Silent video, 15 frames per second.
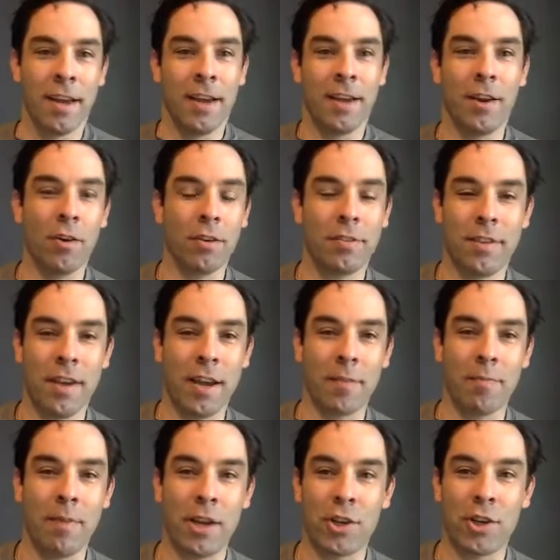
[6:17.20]
you know,
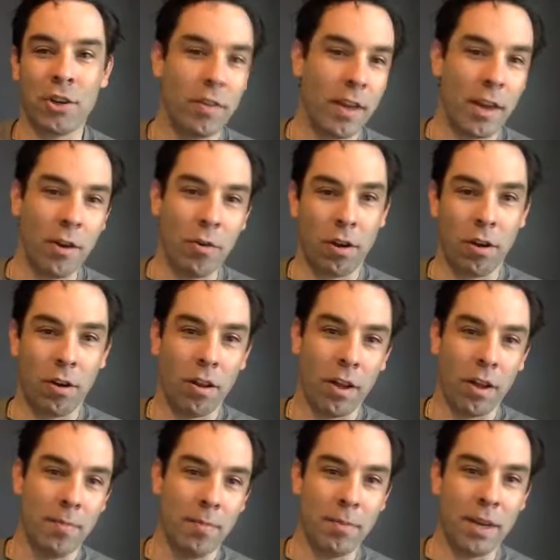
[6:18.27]
saying, make sure they don't call
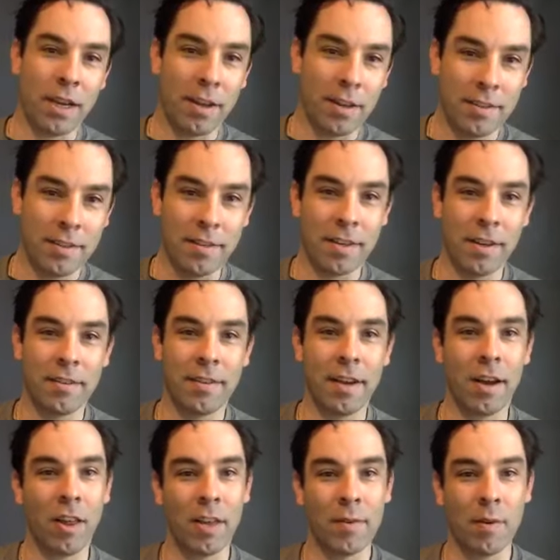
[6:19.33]
him because he's going to
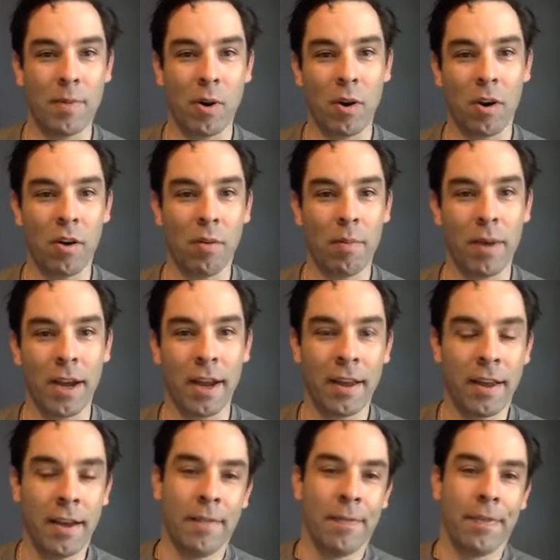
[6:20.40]
tell them about all my,
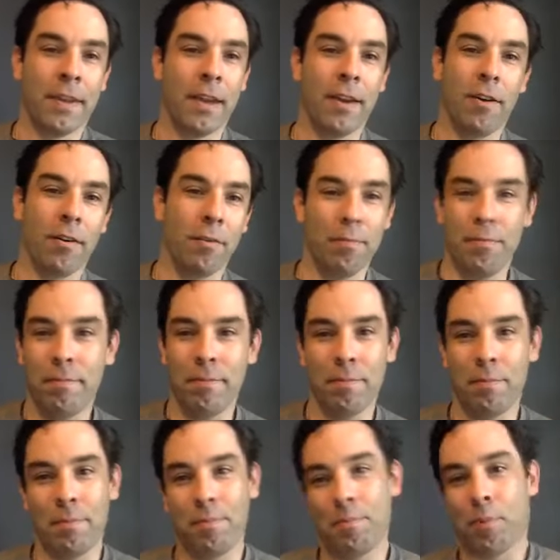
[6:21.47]
you know,
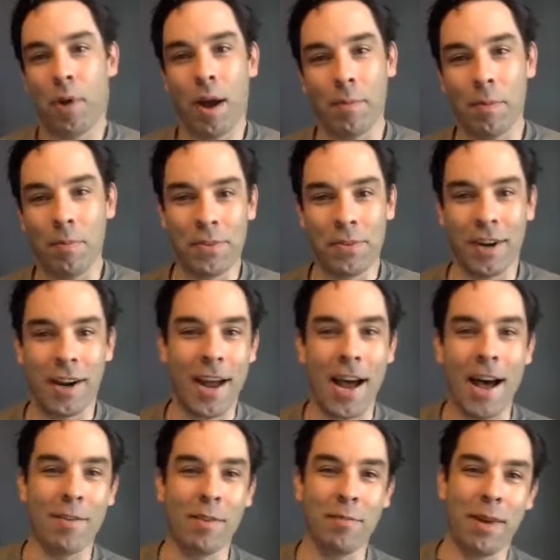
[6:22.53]
problems that I
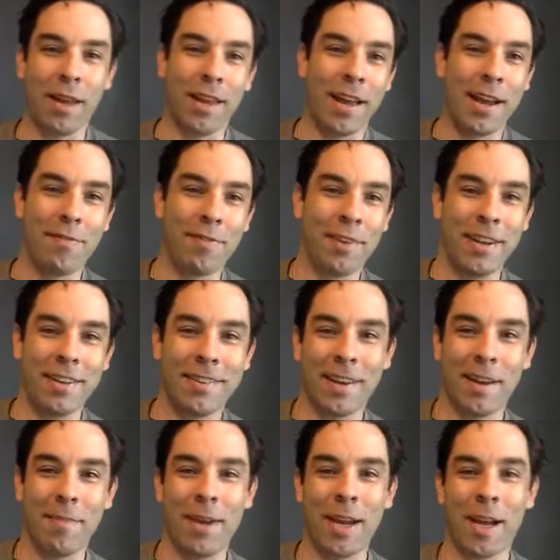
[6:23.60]
have in my life that he's
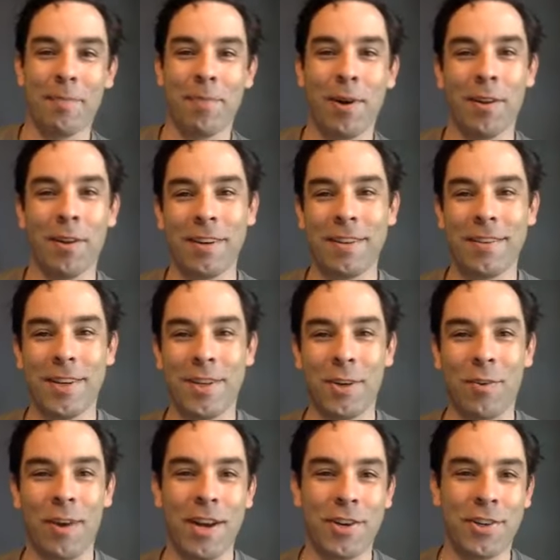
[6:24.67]
going to make up for these
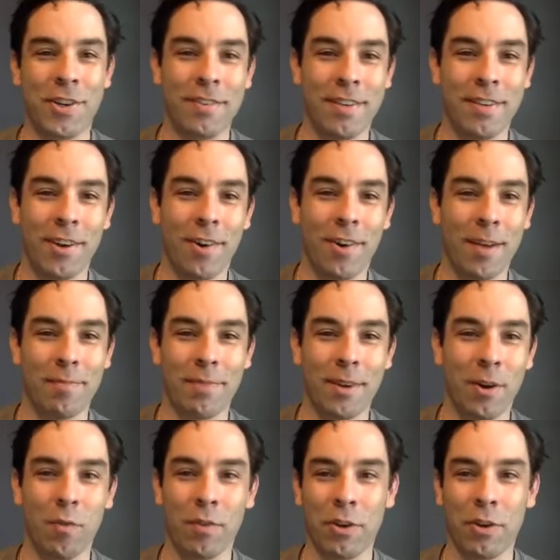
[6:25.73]
situations. You know, I'm
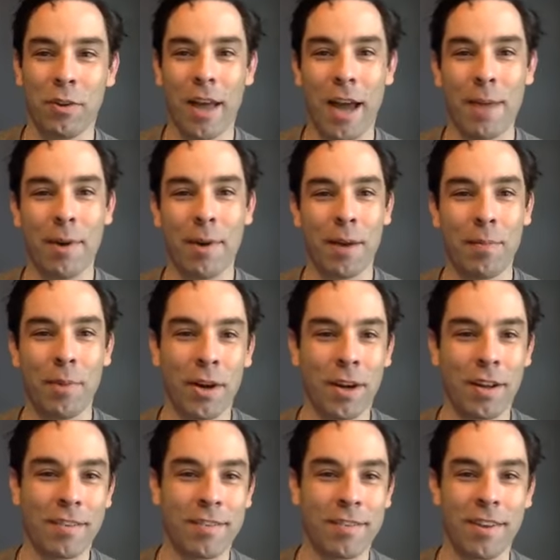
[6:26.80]
overdue library
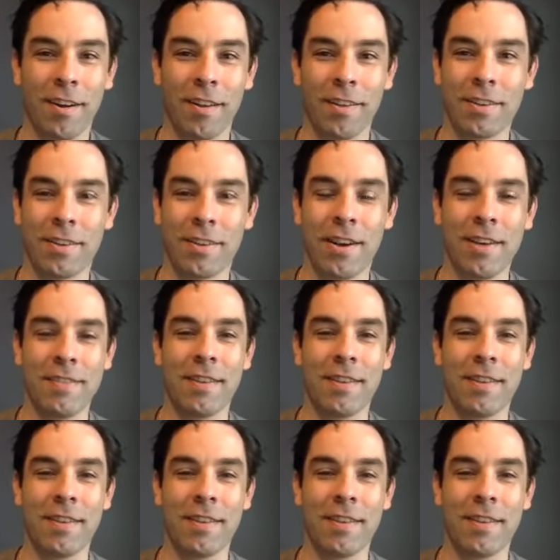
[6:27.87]
books and all these crazy